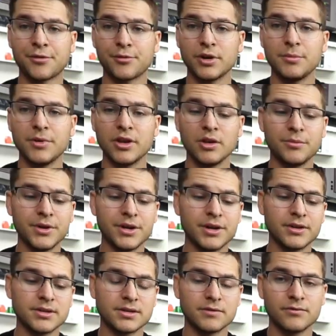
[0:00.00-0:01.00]

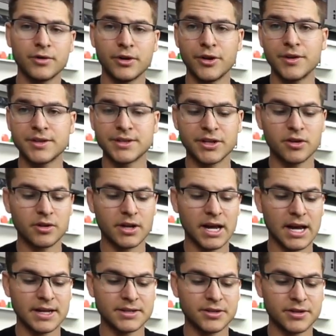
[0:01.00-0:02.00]
3mm, running the 0
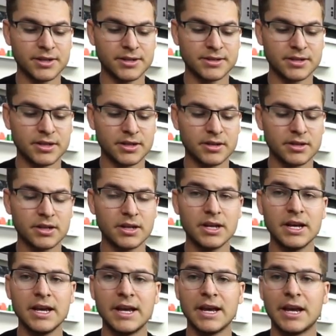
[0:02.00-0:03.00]
caster insert,
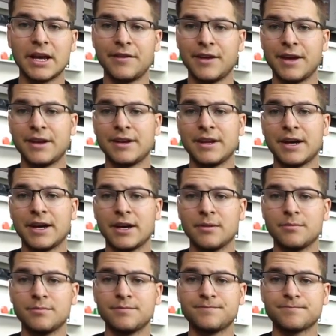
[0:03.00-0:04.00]
and
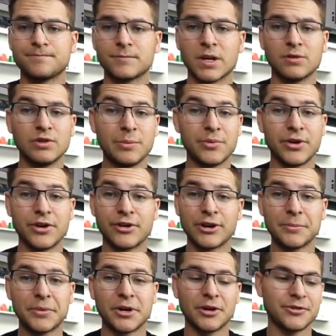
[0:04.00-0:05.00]
then ripping and
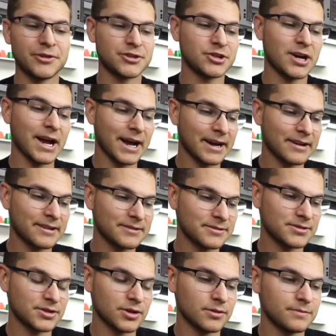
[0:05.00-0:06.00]
gripping on the track.
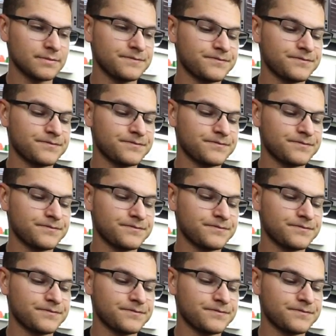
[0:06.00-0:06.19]
So